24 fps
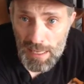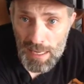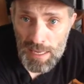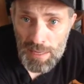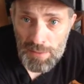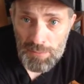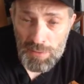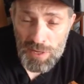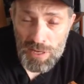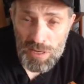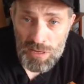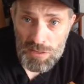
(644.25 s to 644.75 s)

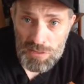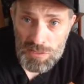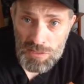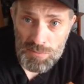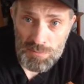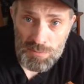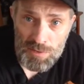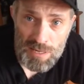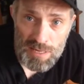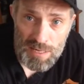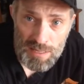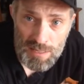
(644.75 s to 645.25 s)
and we also
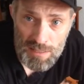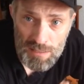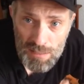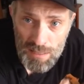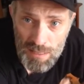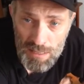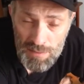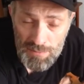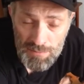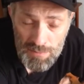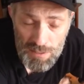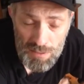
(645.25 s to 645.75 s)
bring in a
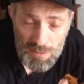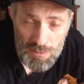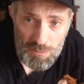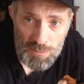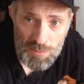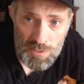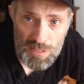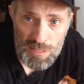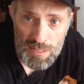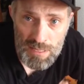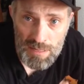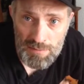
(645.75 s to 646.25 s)
lot of
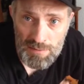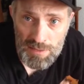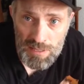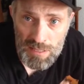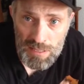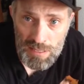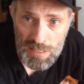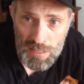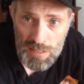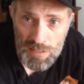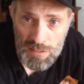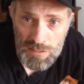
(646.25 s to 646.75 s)
humor and
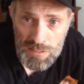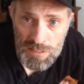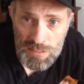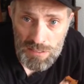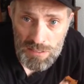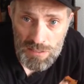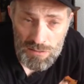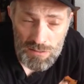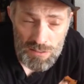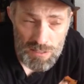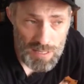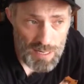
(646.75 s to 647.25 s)
everything else
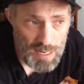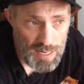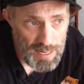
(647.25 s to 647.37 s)
into it.